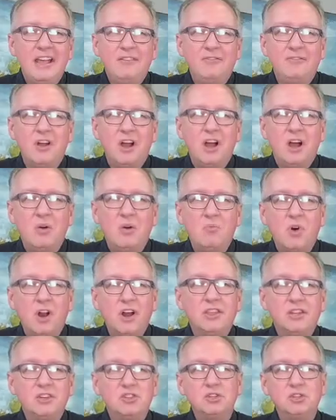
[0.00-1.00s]
from one
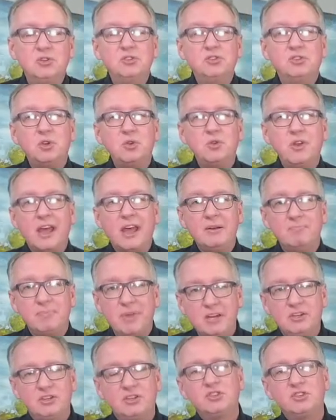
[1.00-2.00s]
of the Jews who had
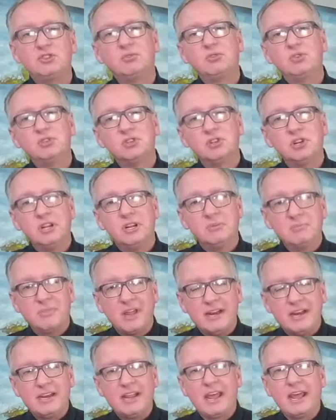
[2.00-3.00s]
been to Jerusalem
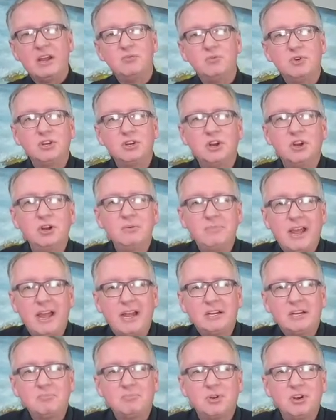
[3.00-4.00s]
and had returned
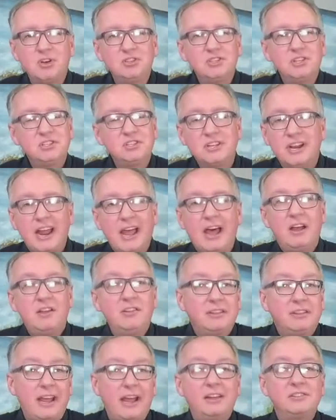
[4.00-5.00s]
back to Persia. He said,
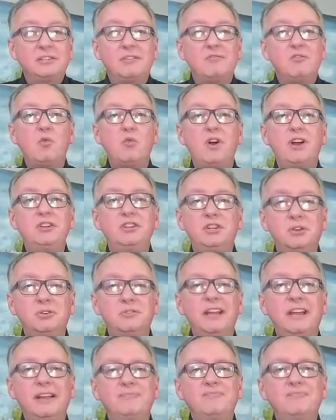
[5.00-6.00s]
How, How's everyone
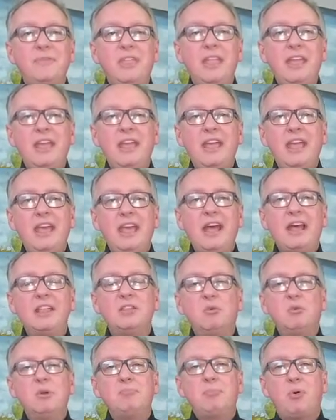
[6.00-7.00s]
doing? And
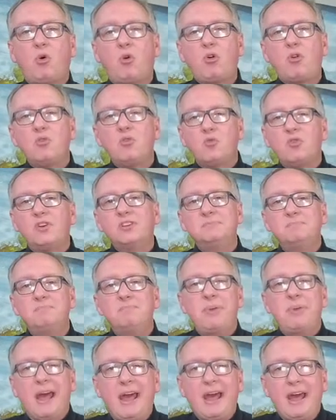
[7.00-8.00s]
the report was
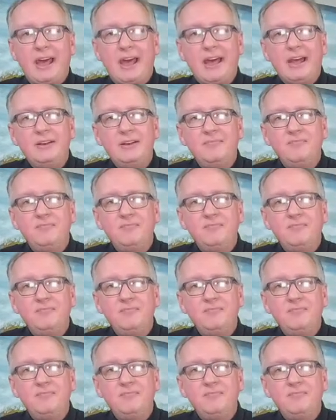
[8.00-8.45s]
bad.